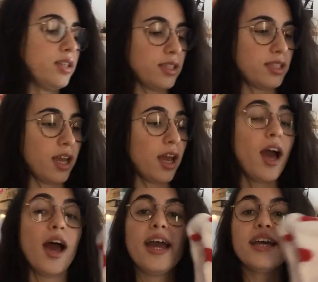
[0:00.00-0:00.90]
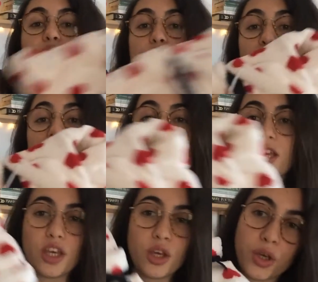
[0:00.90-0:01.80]
See, it's really
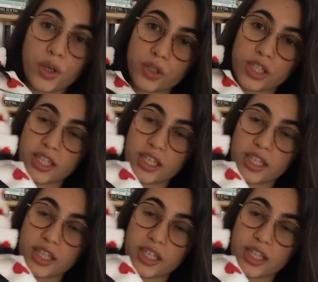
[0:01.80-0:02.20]
cute.